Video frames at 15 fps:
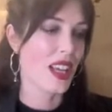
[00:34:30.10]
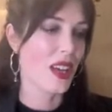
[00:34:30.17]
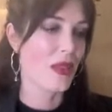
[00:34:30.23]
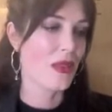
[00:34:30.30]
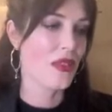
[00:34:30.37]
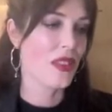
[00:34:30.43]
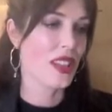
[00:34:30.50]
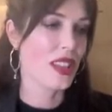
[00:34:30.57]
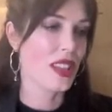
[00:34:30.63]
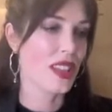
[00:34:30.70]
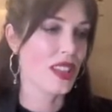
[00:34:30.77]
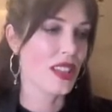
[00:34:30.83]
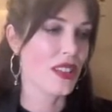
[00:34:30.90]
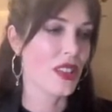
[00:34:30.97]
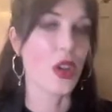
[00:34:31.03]
have
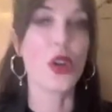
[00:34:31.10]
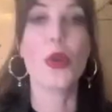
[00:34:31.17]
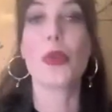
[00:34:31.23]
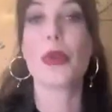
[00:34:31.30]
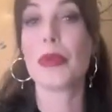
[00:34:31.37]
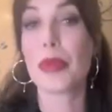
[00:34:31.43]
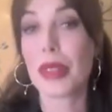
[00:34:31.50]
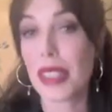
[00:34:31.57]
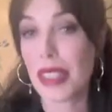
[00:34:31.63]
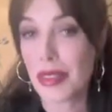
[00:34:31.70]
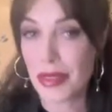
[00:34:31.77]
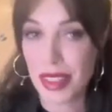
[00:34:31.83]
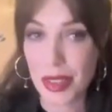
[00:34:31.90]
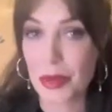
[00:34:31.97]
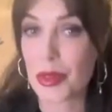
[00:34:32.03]
the hope and
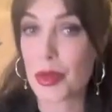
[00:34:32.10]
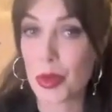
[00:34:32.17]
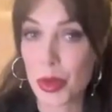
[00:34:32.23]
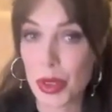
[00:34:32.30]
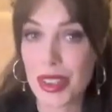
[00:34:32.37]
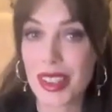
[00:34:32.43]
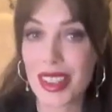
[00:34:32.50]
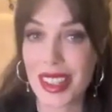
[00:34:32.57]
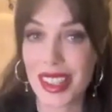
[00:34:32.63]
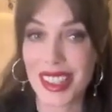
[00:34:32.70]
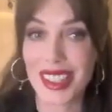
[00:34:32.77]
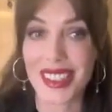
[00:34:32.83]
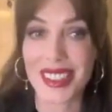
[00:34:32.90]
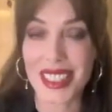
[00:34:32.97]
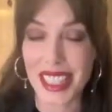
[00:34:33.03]
belief that it was worth
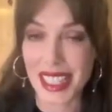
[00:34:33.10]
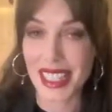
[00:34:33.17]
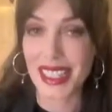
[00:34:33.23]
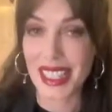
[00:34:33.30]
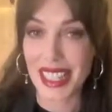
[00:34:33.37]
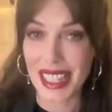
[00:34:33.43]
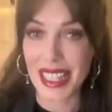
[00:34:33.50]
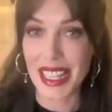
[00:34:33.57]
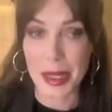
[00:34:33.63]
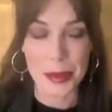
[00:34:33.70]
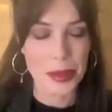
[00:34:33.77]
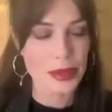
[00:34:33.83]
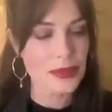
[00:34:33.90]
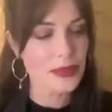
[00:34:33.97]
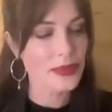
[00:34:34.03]
taking that
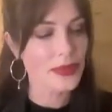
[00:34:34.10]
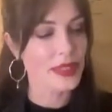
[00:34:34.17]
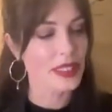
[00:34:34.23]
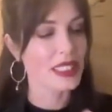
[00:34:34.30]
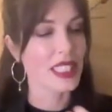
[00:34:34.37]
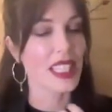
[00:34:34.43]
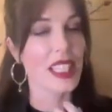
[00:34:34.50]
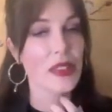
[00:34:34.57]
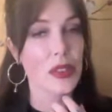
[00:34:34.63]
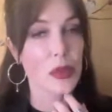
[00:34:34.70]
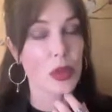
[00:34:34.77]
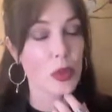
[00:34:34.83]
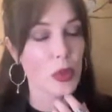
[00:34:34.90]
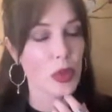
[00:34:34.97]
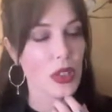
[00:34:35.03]
gamble, seeing if it
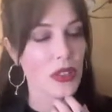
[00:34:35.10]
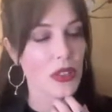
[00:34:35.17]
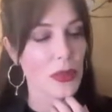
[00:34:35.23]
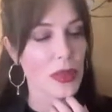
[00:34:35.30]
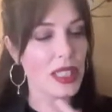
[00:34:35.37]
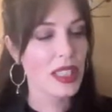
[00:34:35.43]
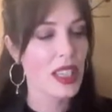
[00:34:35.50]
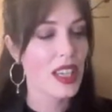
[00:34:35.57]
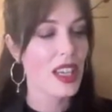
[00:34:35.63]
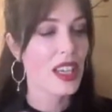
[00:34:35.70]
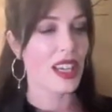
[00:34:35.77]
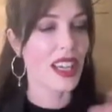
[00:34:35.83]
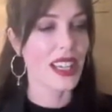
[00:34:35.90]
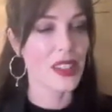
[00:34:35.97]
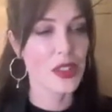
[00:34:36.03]
would work for me.
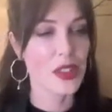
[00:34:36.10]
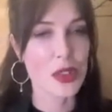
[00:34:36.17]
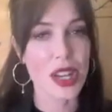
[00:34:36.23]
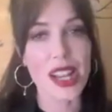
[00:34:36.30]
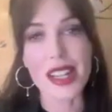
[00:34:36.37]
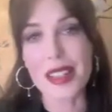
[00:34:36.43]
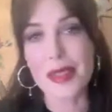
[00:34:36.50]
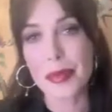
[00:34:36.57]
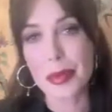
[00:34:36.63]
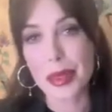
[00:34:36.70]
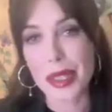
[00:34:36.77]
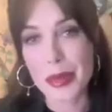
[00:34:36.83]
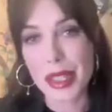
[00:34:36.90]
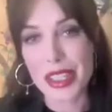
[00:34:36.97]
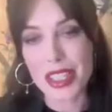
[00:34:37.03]
I had tried
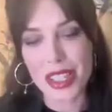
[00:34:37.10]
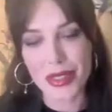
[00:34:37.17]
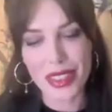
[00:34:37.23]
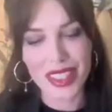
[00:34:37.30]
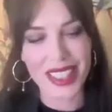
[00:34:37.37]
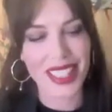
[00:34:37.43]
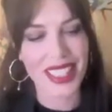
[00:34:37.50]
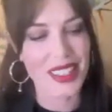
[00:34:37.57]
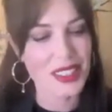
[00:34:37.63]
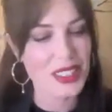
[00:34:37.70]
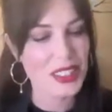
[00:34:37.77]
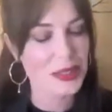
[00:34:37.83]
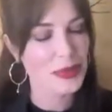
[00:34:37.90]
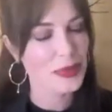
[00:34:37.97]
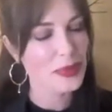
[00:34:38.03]
pretty much everything
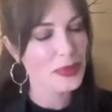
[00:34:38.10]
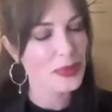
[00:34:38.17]
else,